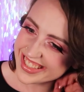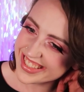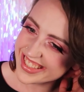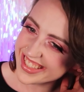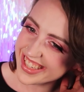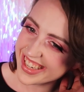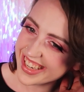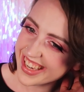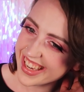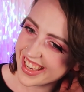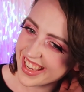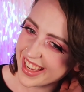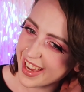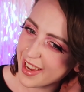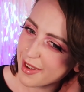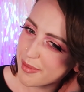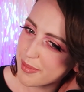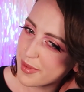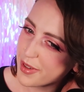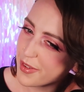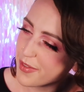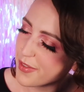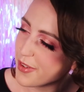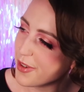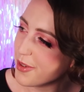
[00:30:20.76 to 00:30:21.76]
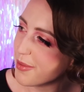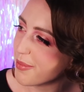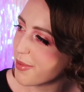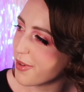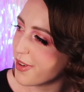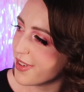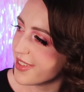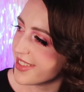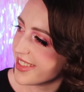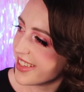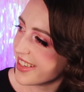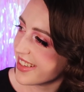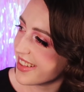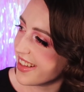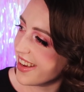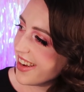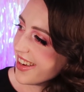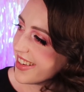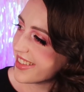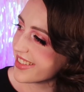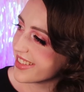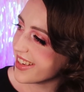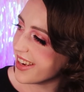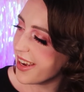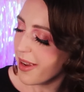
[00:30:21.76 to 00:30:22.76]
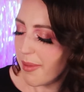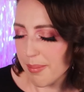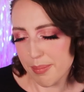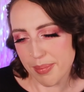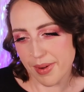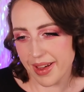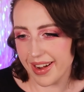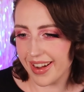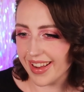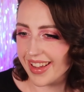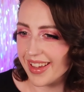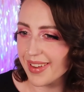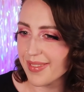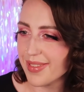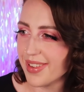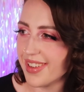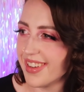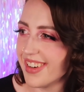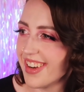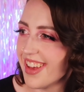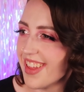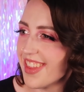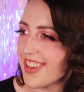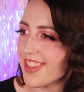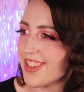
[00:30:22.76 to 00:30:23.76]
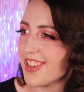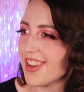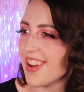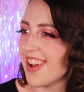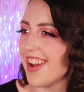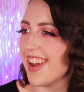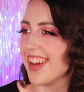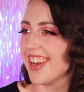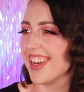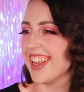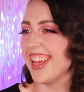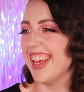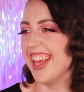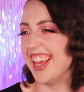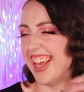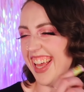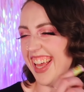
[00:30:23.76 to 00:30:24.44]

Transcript: This chicken gave me food poisoning last time. Better give it another shot.